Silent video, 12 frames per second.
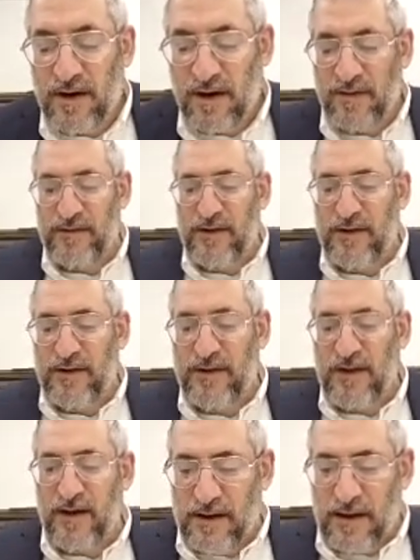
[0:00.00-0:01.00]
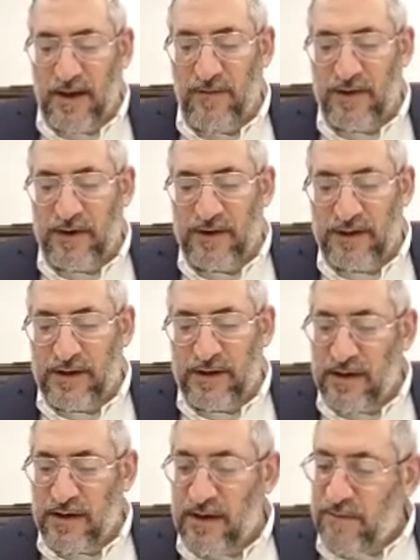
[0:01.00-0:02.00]
So David Ovid, came
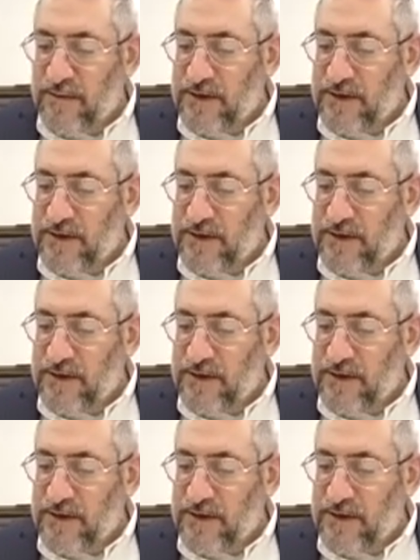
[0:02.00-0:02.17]
and